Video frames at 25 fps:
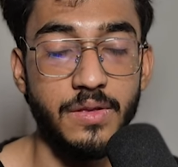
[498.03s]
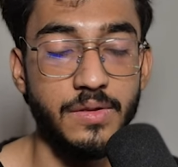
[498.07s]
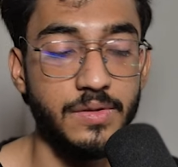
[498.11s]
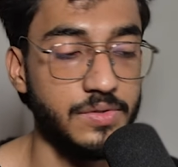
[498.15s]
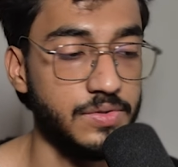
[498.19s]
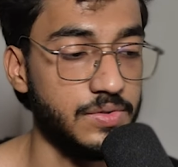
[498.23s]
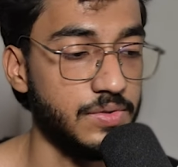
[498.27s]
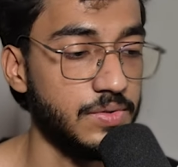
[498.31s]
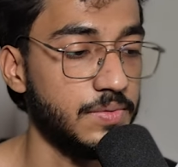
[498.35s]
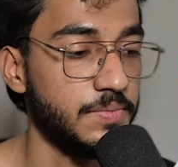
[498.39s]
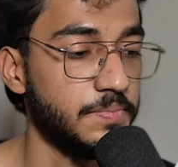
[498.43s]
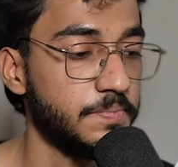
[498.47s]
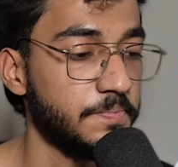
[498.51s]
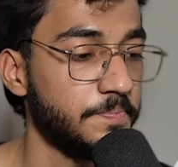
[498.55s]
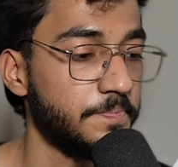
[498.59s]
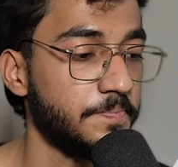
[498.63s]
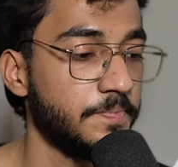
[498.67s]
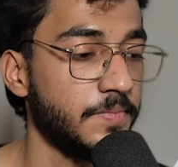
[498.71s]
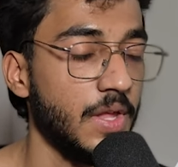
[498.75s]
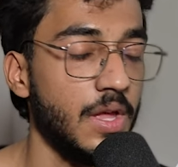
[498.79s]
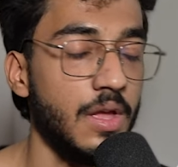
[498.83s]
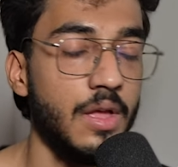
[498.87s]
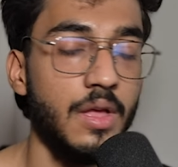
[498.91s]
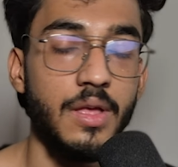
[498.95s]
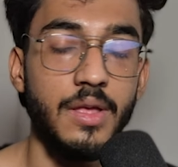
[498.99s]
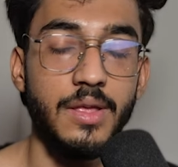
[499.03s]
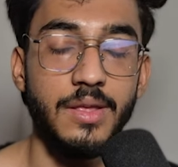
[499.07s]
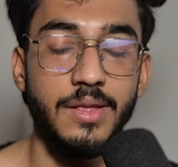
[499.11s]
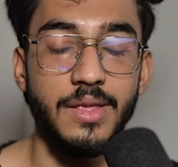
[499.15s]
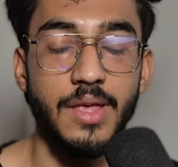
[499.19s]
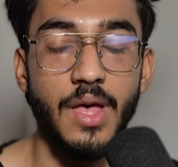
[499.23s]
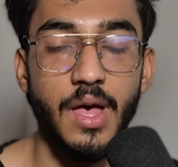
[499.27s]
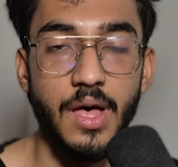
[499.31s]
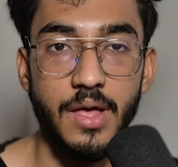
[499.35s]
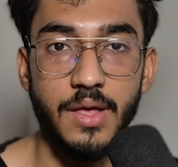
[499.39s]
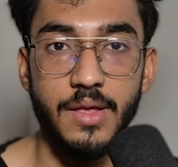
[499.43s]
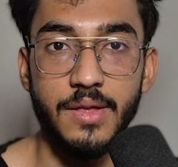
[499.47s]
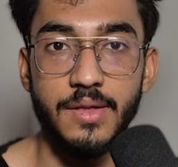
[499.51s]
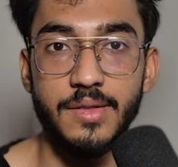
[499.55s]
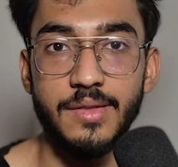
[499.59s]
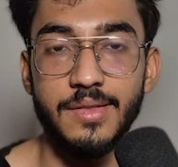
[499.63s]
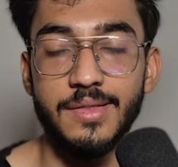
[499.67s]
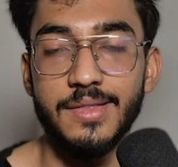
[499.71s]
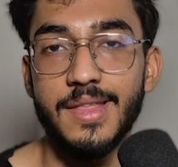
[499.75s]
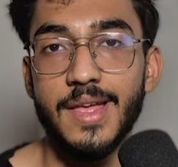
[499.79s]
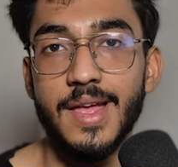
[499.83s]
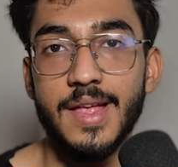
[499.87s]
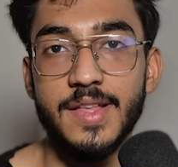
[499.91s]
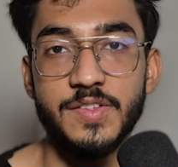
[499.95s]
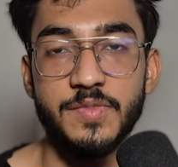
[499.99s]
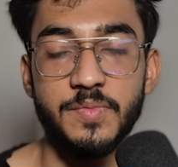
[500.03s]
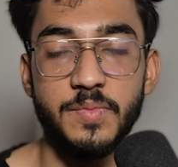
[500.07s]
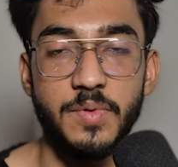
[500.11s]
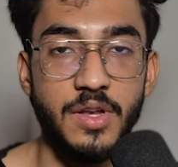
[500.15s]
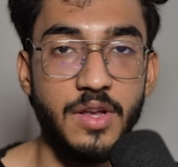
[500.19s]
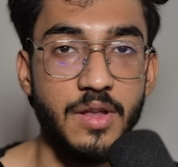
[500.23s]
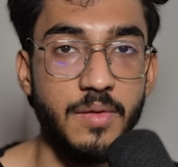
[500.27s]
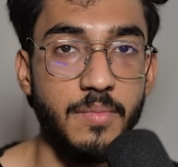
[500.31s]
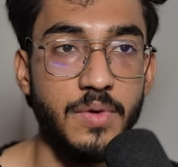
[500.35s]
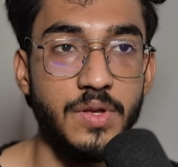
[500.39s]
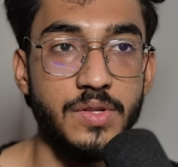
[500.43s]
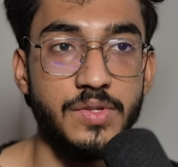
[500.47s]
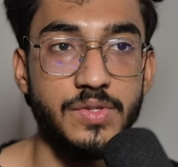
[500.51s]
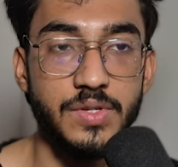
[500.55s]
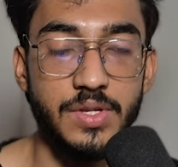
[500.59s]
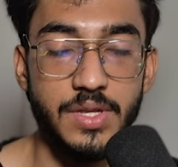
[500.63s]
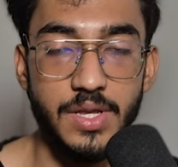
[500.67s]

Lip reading: So yeah, that's pretty much